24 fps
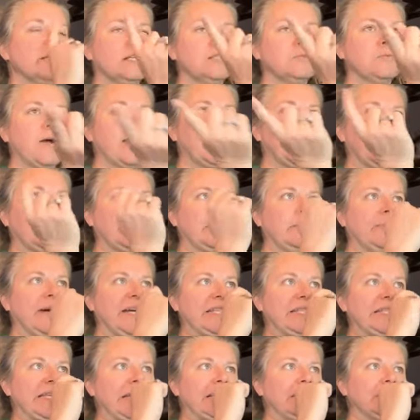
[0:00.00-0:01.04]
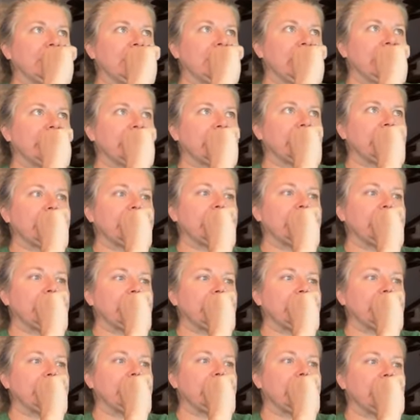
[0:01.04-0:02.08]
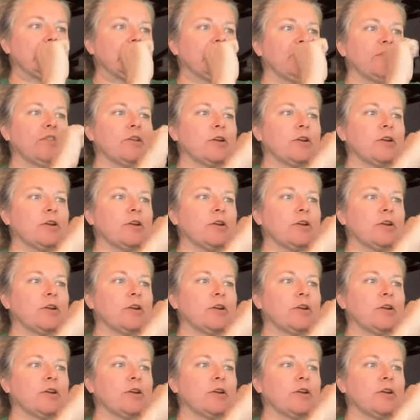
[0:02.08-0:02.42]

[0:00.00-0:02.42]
That's why I got to go buy sand today, because they need sand